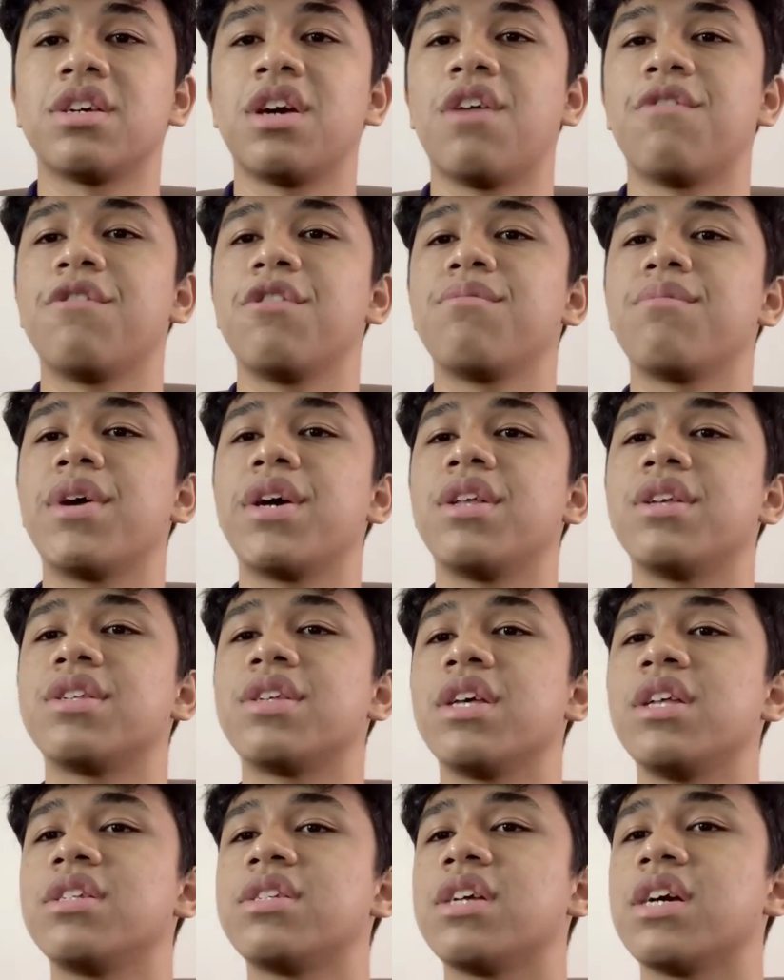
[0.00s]
governed by the
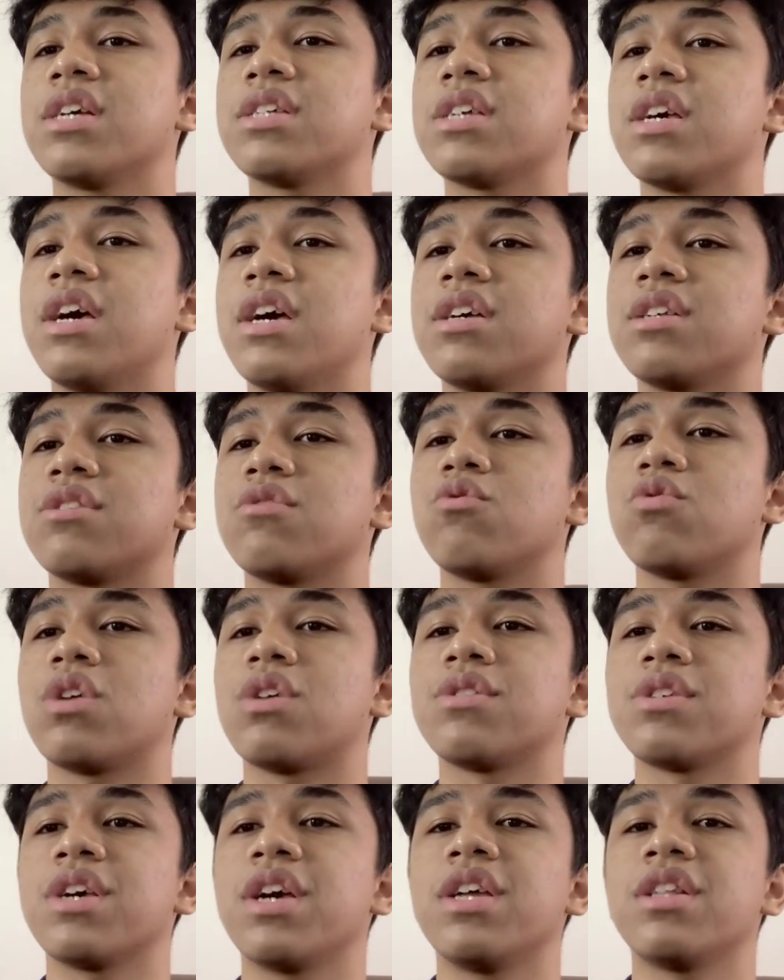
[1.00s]
Sales Tax Act
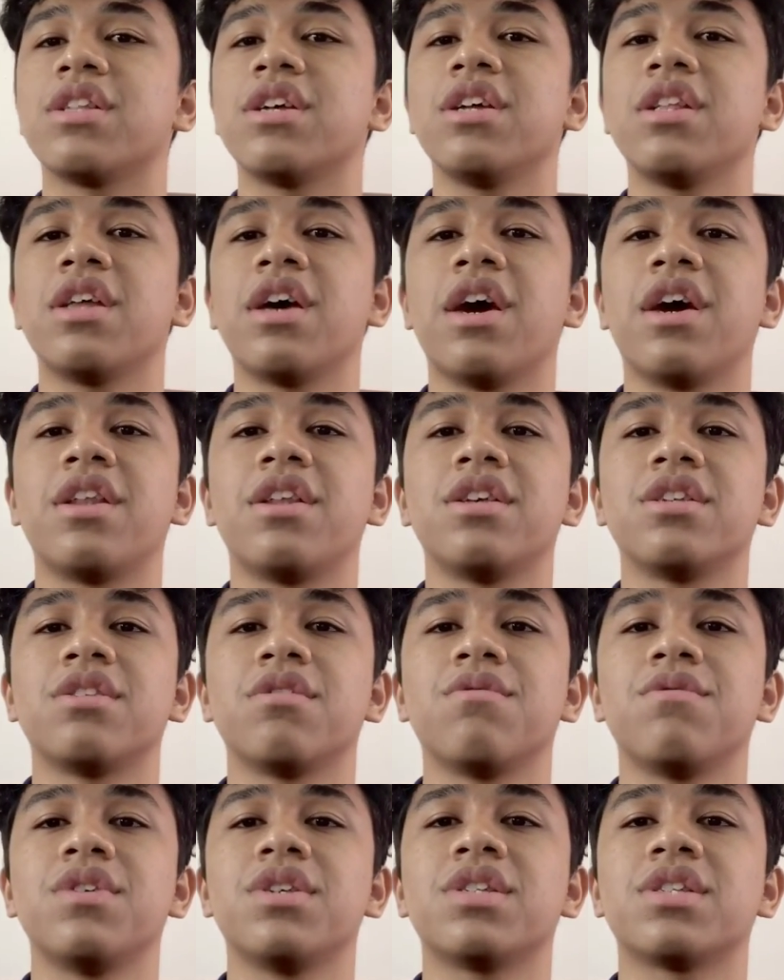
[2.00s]
2018 and the
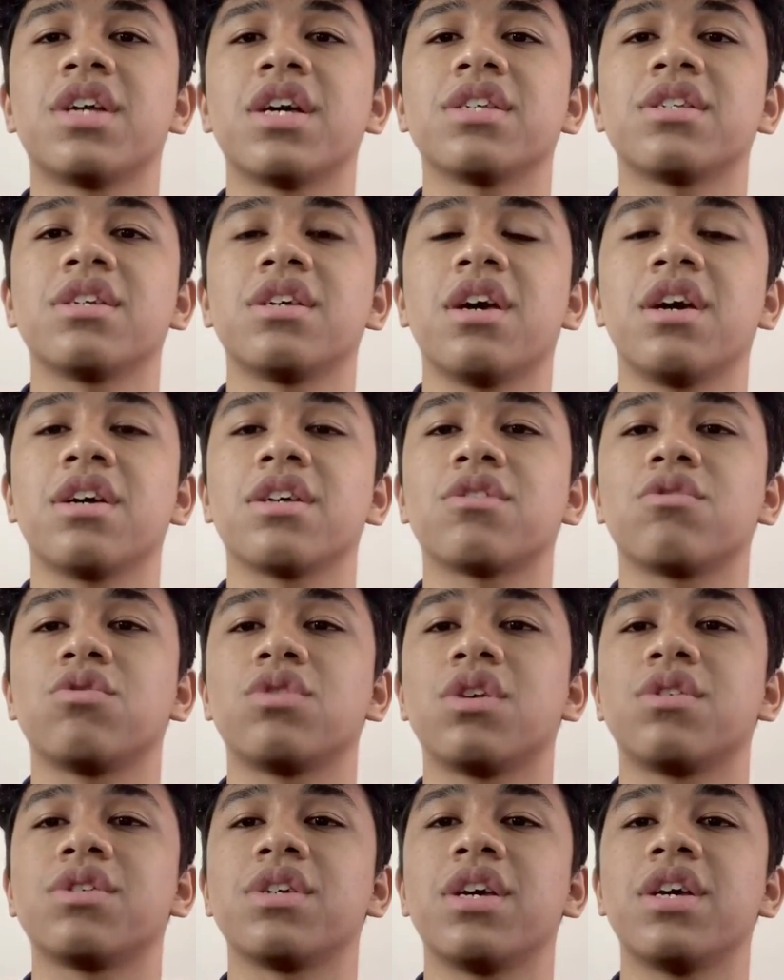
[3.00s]
Service Tax Act
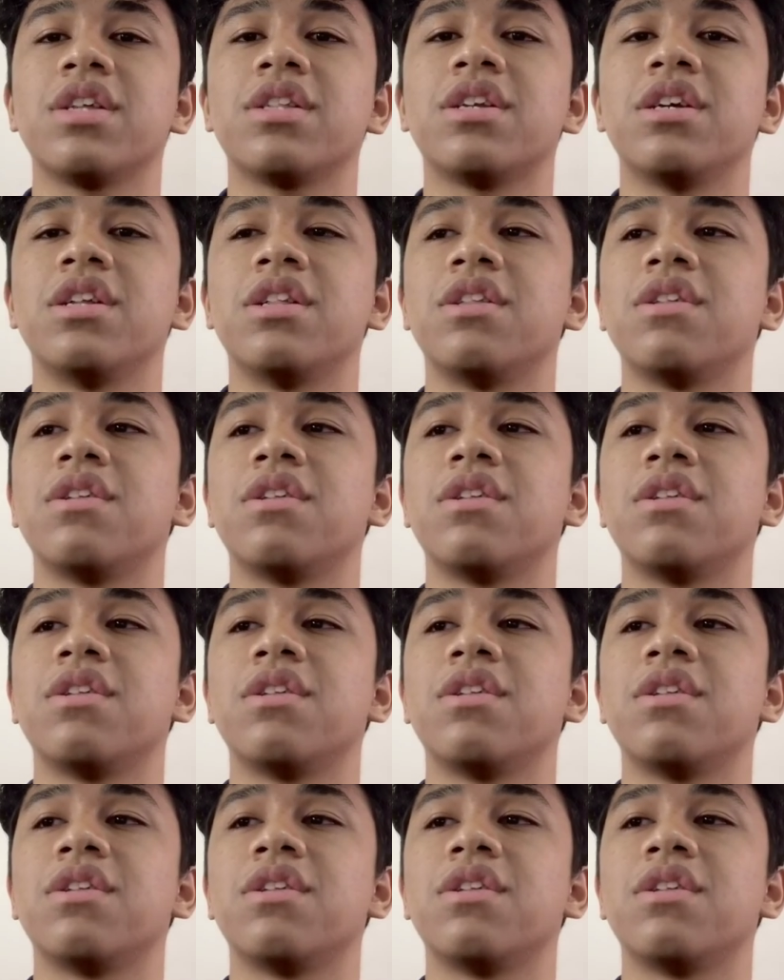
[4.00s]
2018.